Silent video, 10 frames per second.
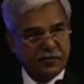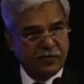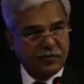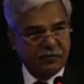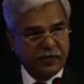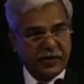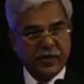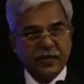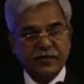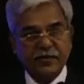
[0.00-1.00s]
on the one
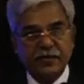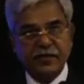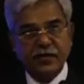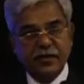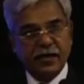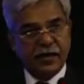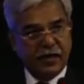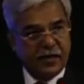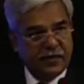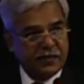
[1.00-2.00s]
hand,
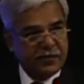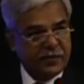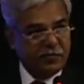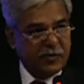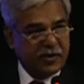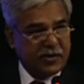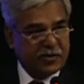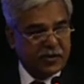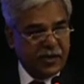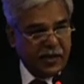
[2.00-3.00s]
and the
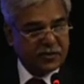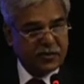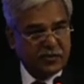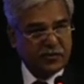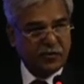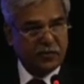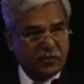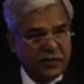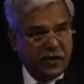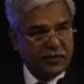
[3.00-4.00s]
mitigation actions on
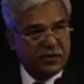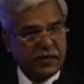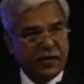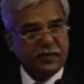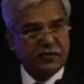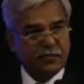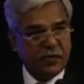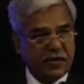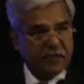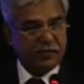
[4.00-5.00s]
the other hand
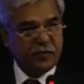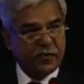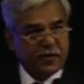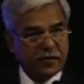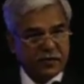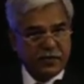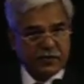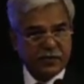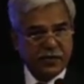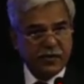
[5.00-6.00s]
by developing
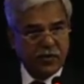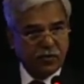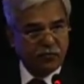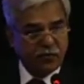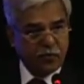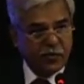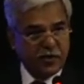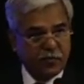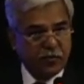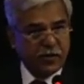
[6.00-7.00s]
countries would be
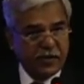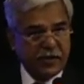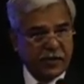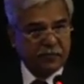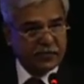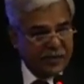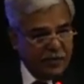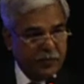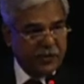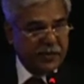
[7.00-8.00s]
reported
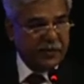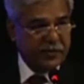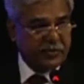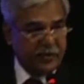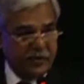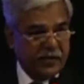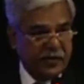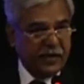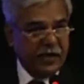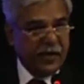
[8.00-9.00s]
simultaneously
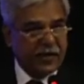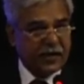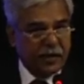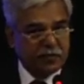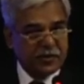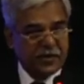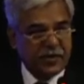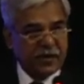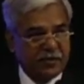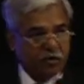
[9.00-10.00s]
and captured
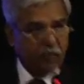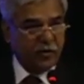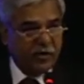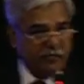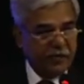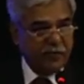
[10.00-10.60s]
at the global level.